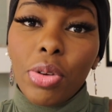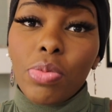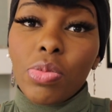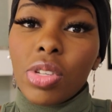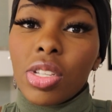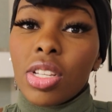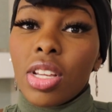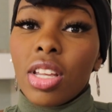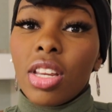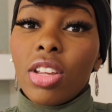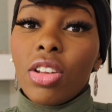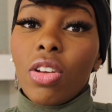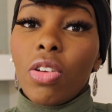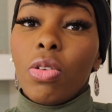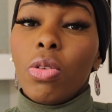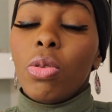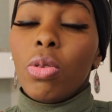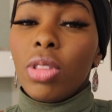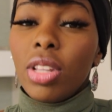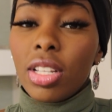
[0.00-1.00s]
I'm just gonna, you
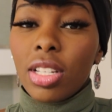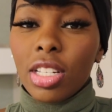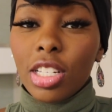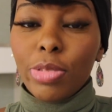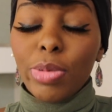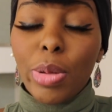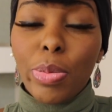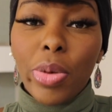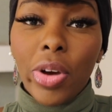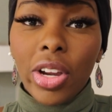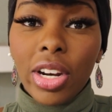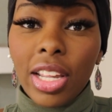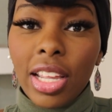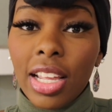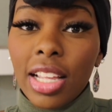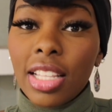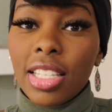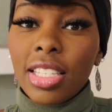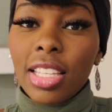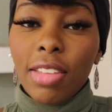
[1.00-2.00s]
know, listen to my
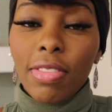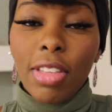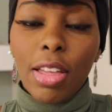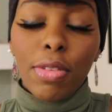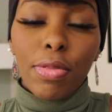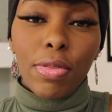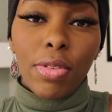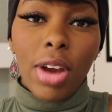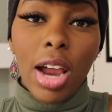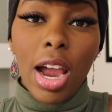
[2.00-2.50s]
body and save that for